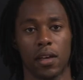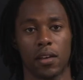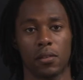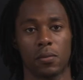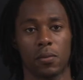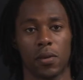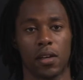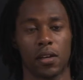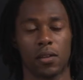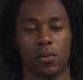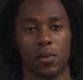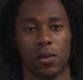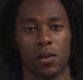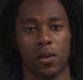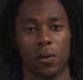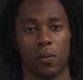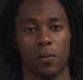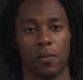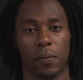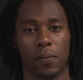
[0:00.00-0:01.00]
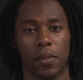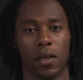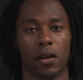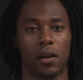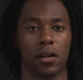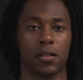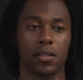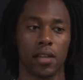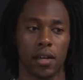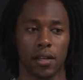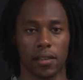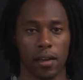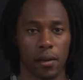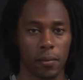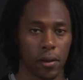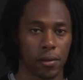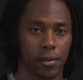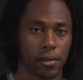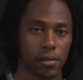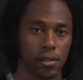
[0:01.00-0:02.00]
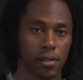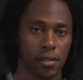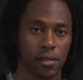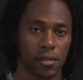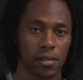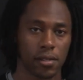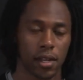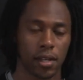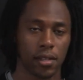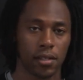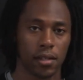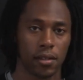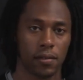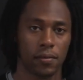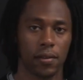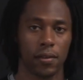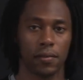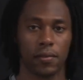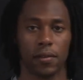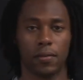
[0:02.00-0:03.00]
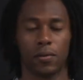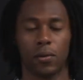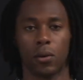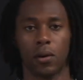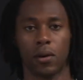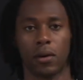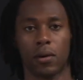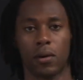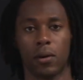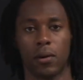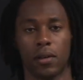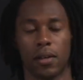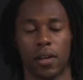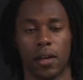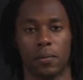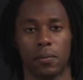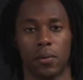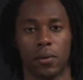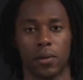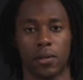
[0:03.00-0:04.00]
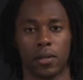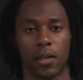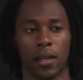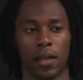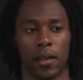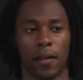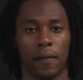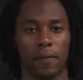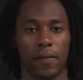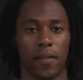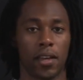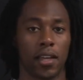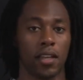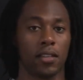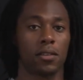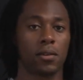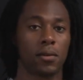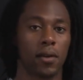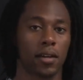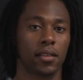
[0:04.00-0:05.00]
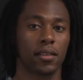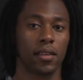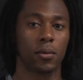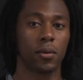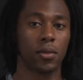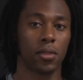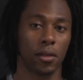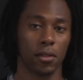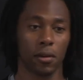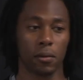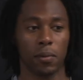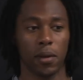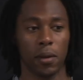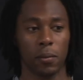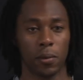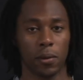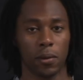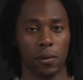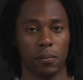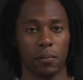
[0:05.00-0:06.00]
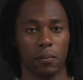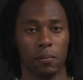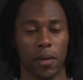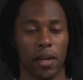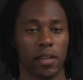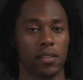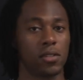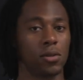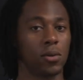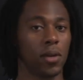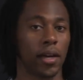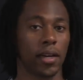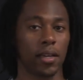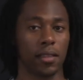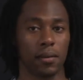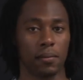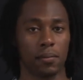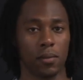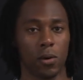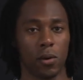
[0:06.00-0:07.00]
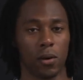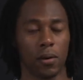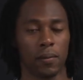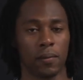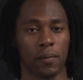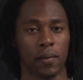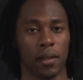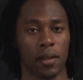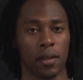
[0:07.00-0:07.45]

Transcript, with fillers: that is because we know from the contact hypothesis, 1954 Gordon Allport, that interacting with other people makes you like them more.